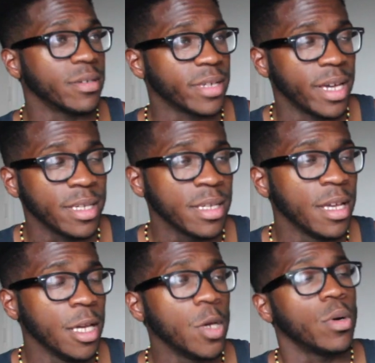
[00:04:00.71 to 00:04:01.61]
okay?
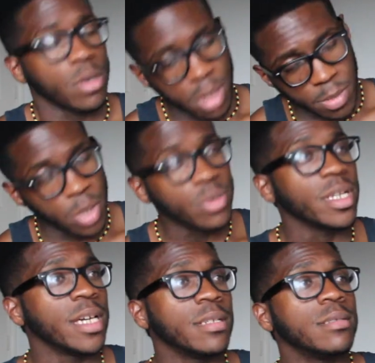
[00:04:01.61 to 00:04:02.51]
Well, come on
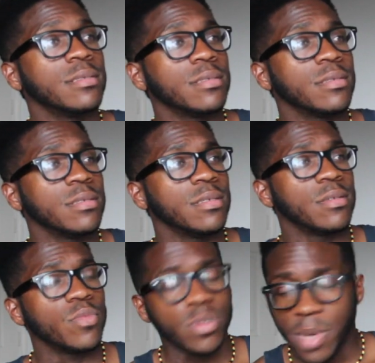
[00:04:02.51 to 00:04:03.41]
then.
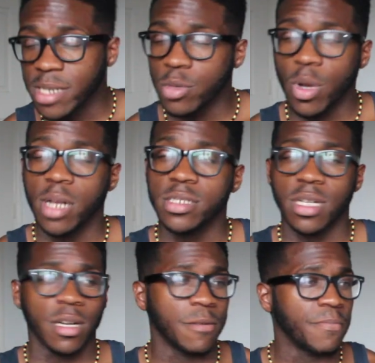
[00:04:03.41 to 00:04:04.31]
We about to watch,
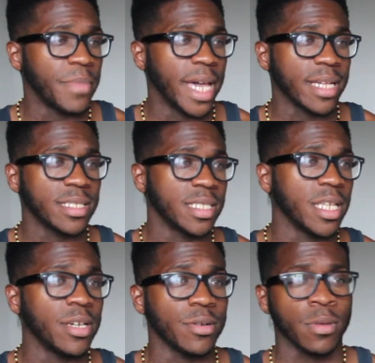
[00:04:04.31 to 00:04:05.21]
um, Max
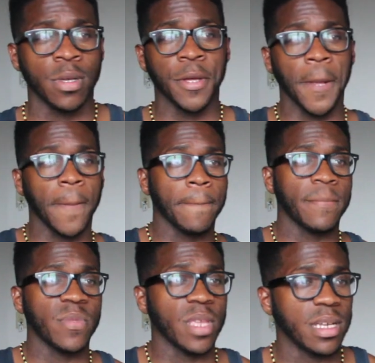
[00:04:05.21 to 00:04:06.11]
Steel.
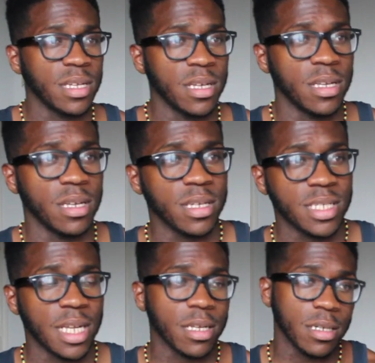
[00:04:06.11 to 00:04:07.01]

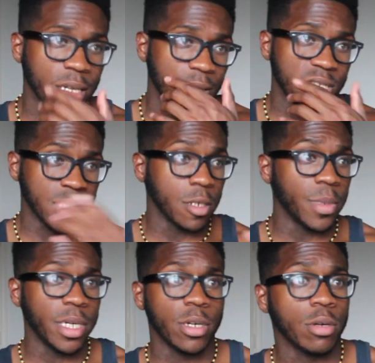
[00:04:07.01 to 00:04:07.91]
Looks like a good
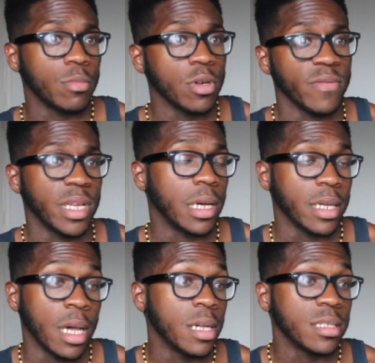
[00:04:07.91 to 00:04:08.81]
superhero movie, I
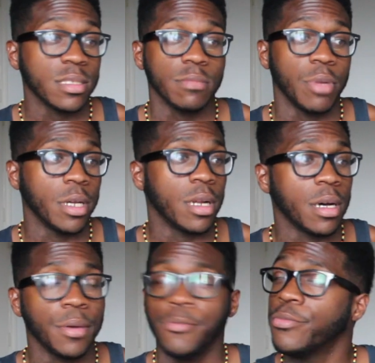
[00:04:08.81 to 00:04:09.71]
guess, but,
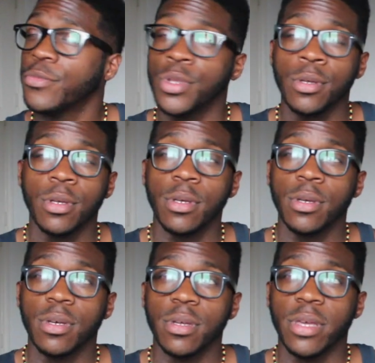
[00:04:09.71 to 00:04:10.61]
um,
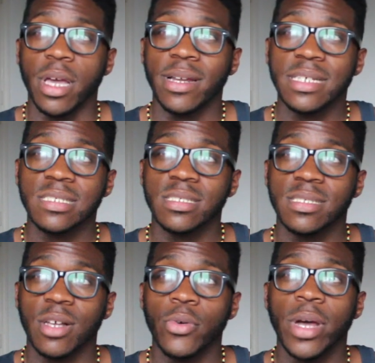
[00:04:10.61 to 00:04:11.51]
yeah, let's
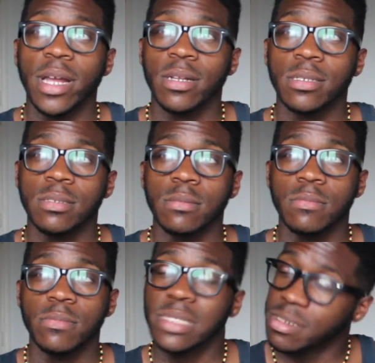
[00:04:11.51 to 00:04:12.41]
just go ahead and
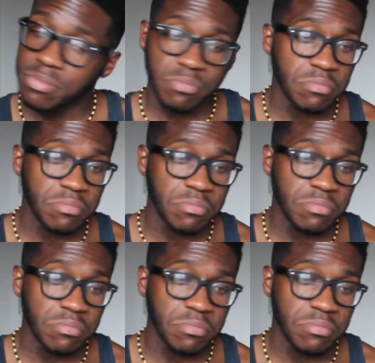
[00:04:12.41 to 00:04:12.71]
like,